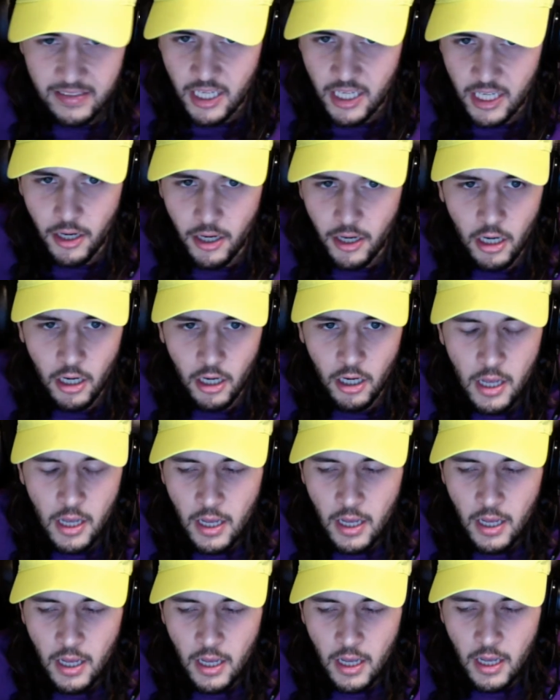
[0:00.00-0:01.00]
year.
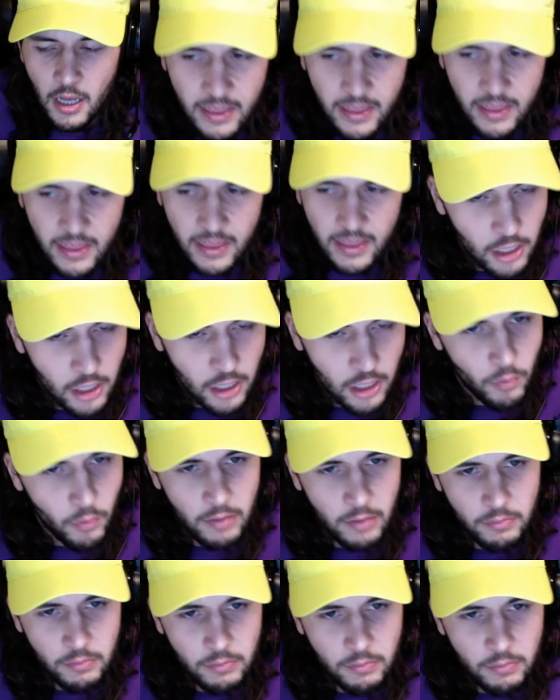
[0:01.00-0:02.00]
I think another
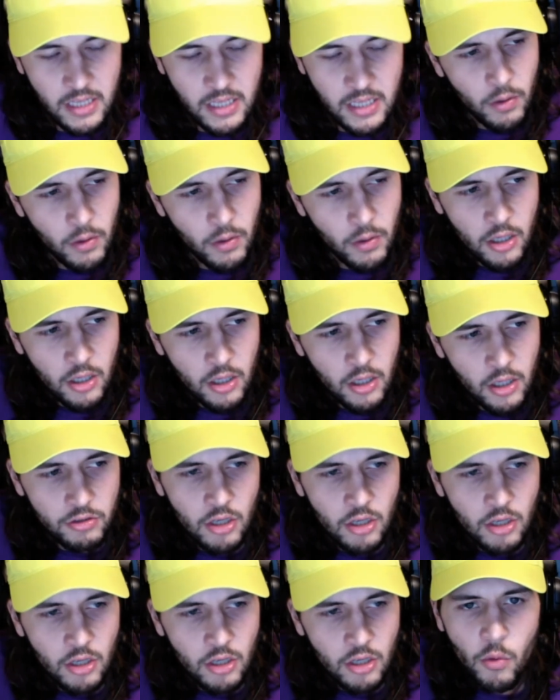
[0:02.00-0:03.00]
one. It was kind of one of
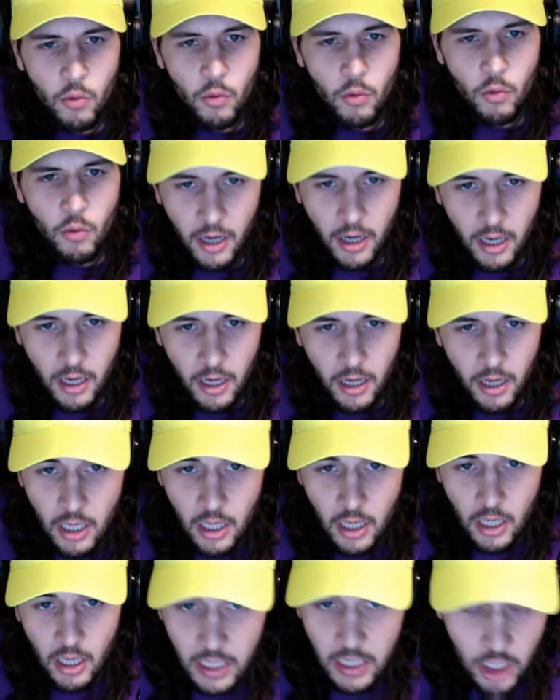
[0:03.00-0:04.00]
those where
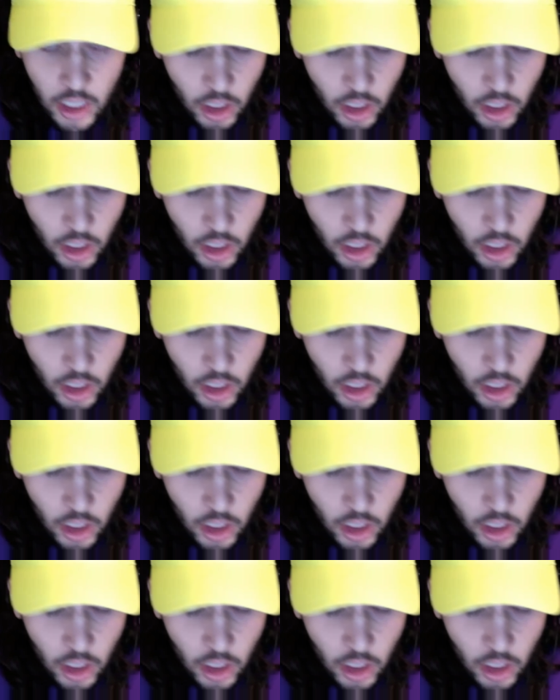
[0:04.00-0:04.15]
you know